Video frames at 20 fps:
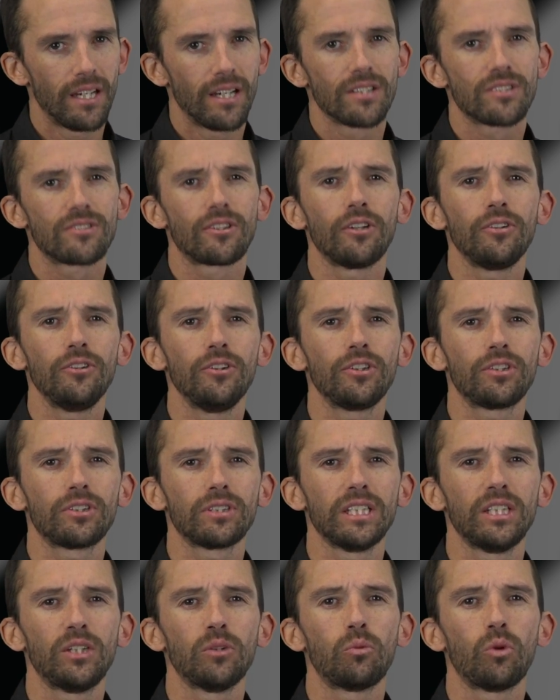So
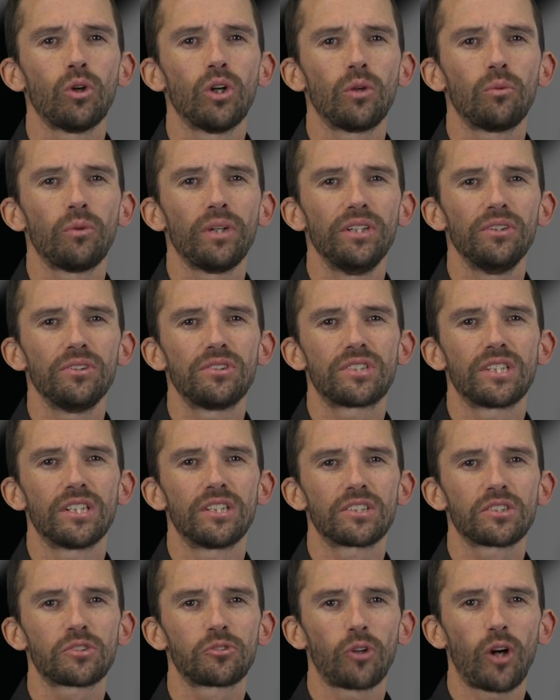usually the word we use to
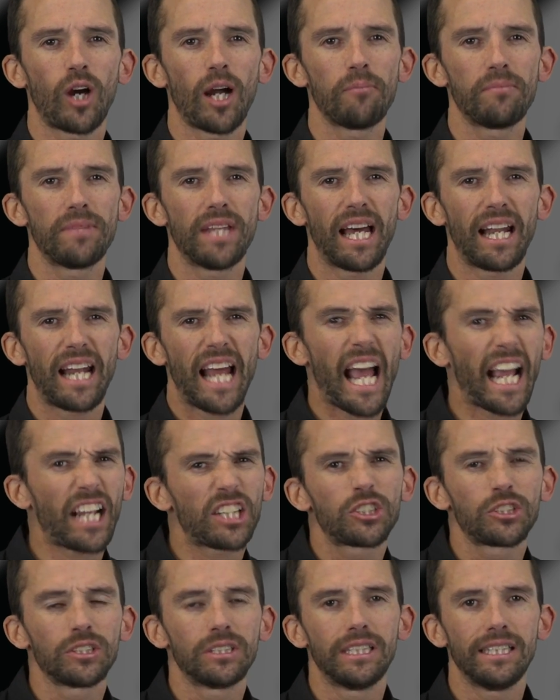describe that
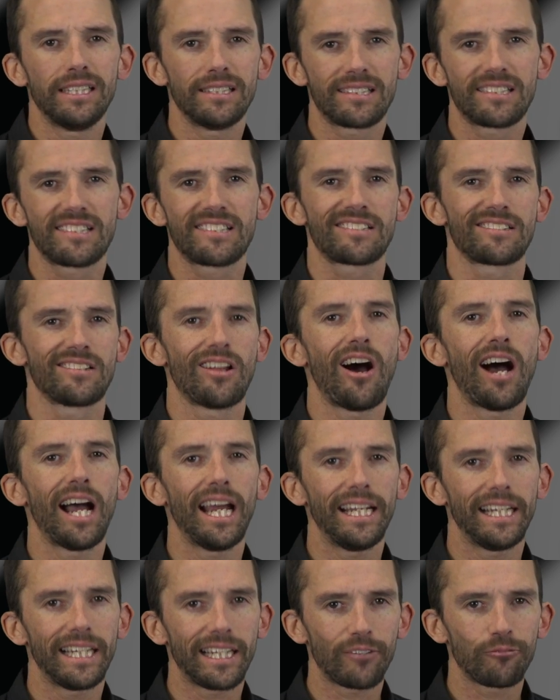action is
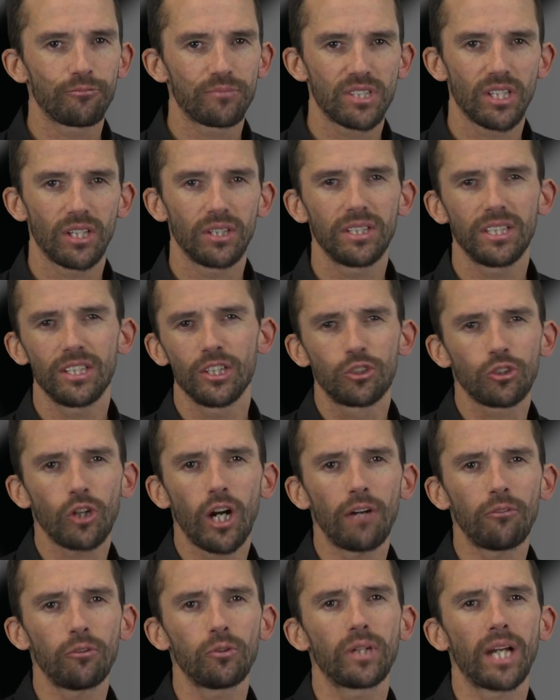sliding. So the
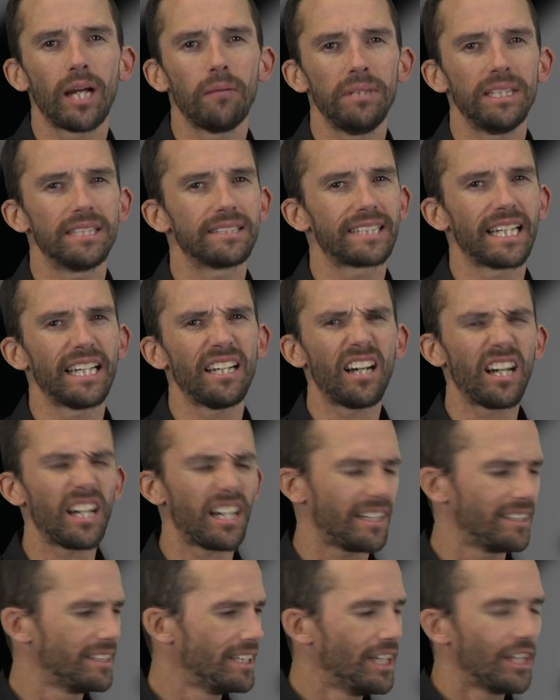driver will come in and say,
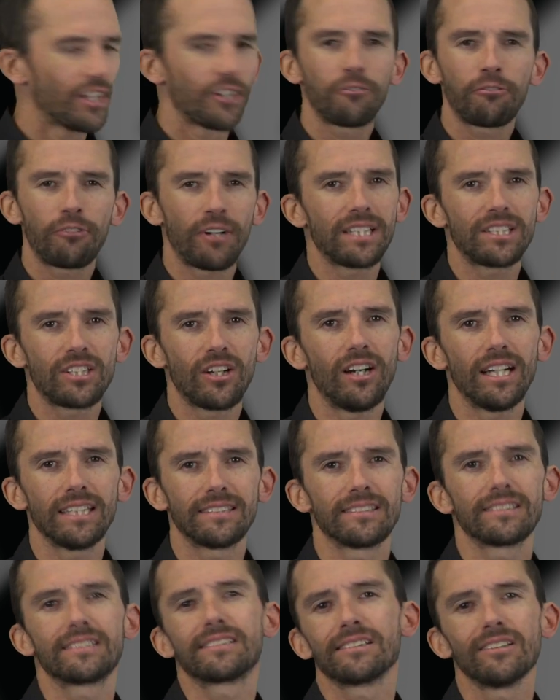ah, the front
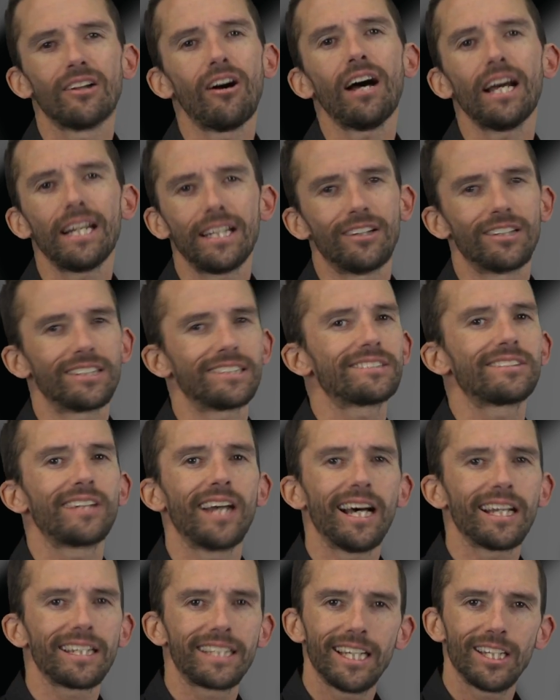tires are sliding, I just
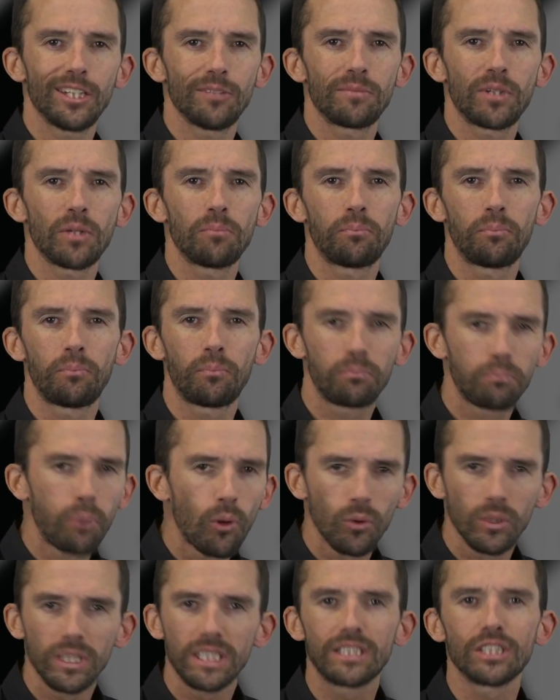can't get them to
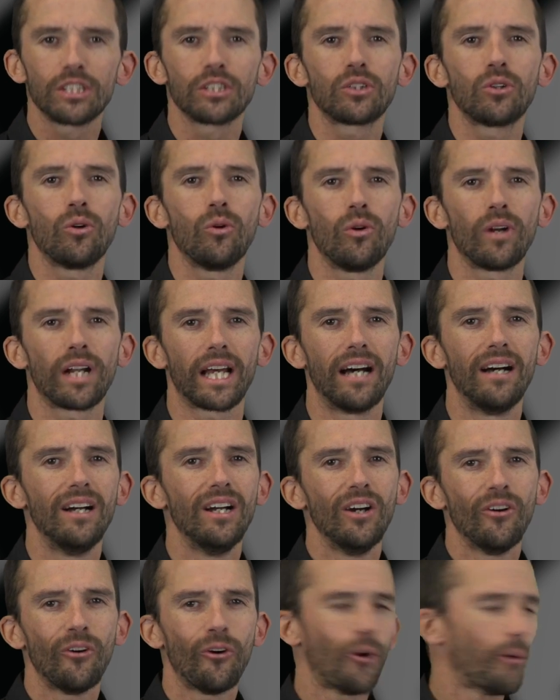pull into the corner.
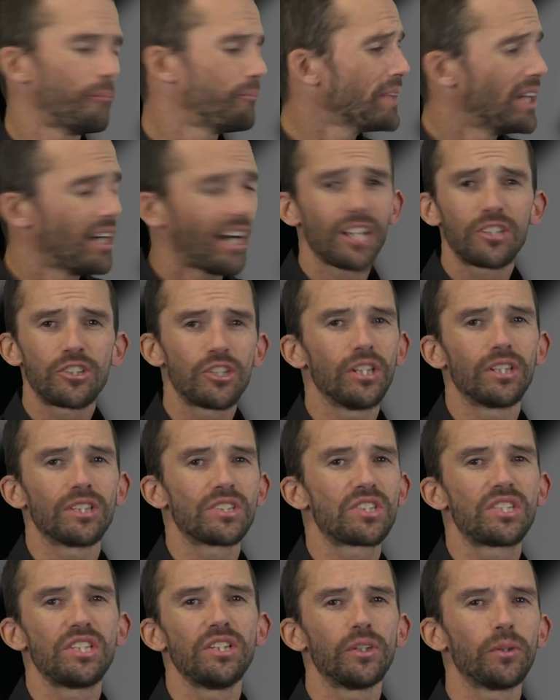Or I turn the
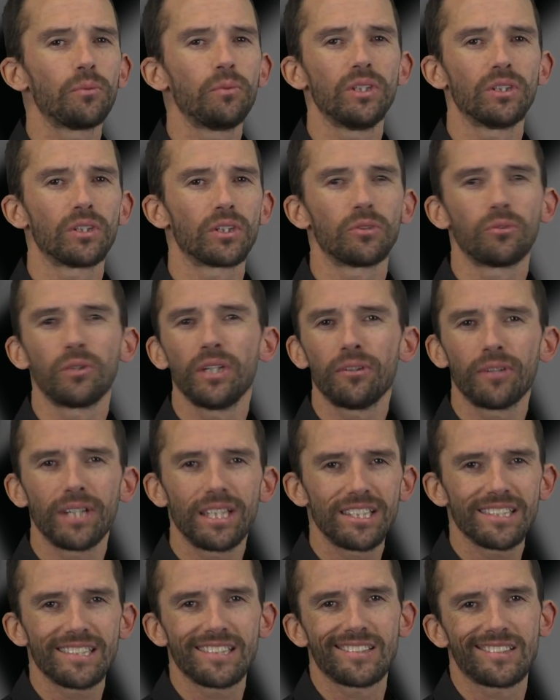steering wheel and the rear
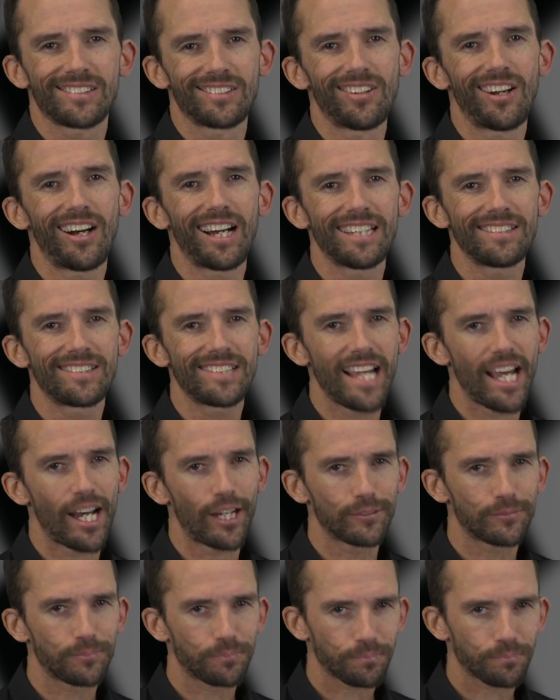end just slides out.